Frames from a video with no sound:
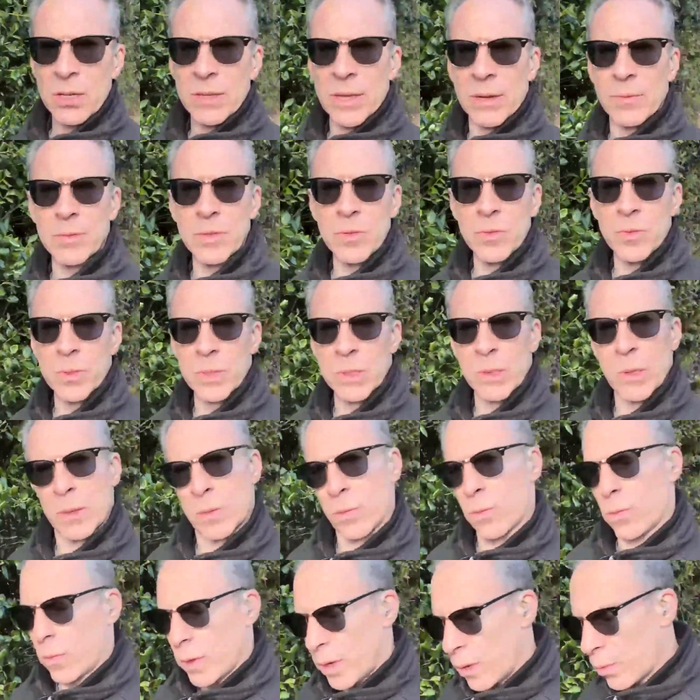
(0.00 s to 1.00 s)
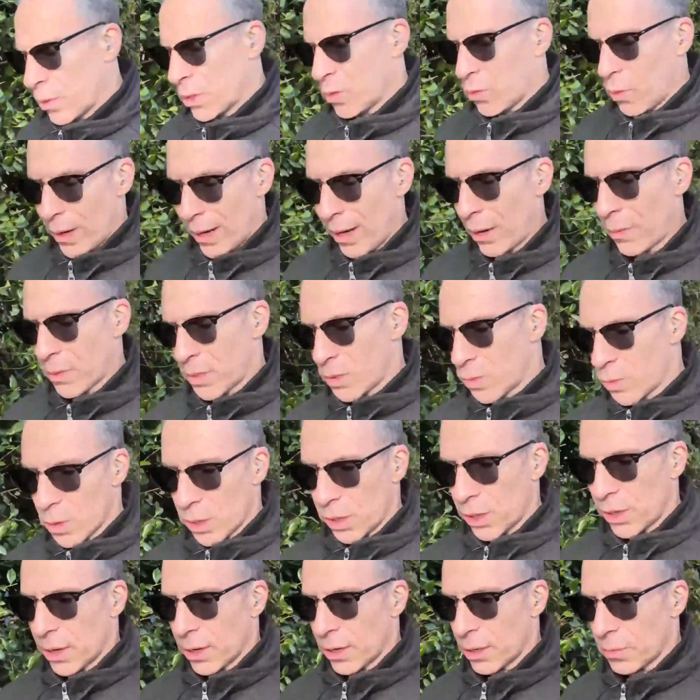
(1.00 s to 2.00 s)
It was when I was
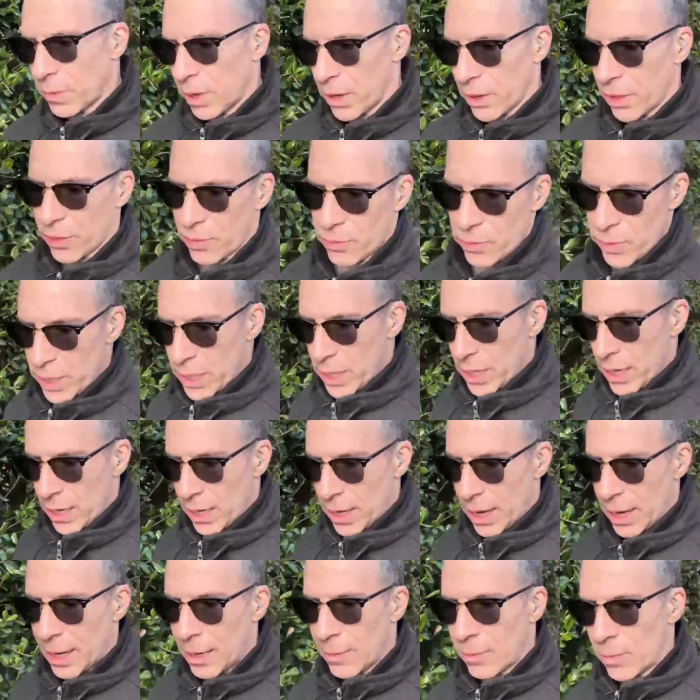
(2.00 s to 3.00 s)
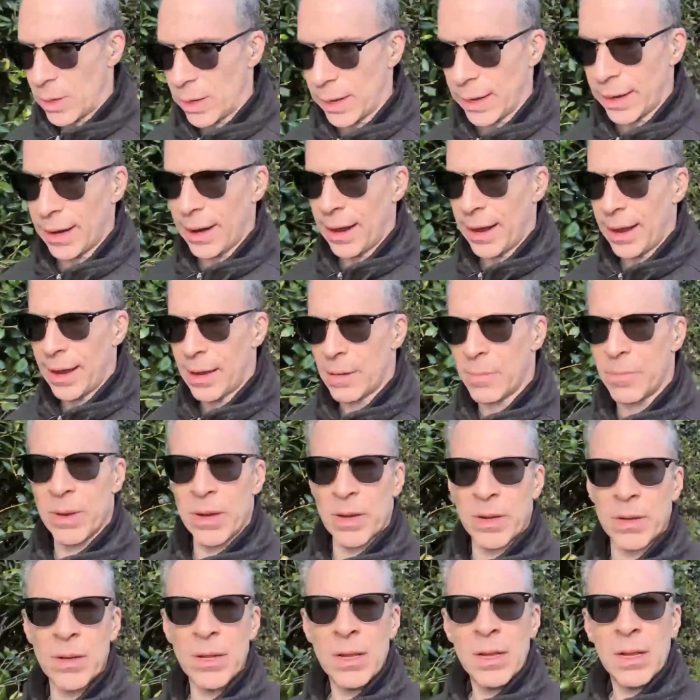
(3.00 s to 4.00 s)
working on my 3D camera, and I had
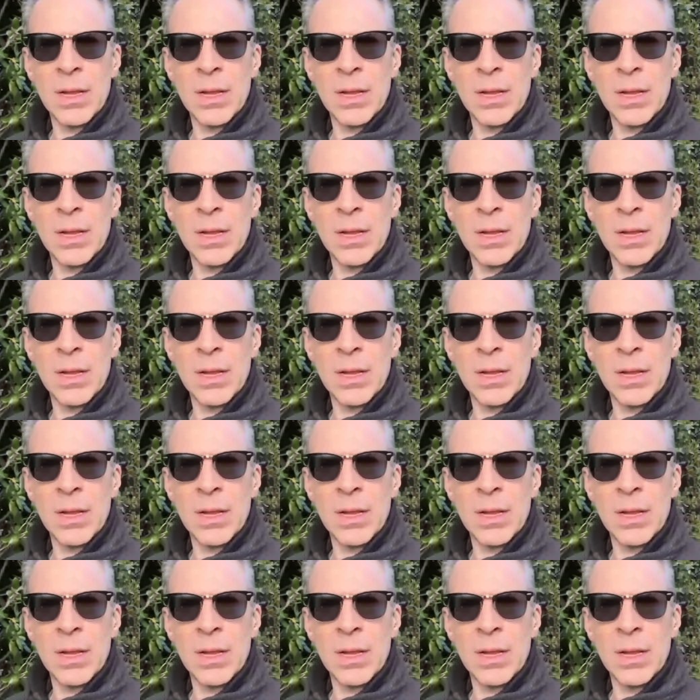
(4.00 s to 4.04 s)
been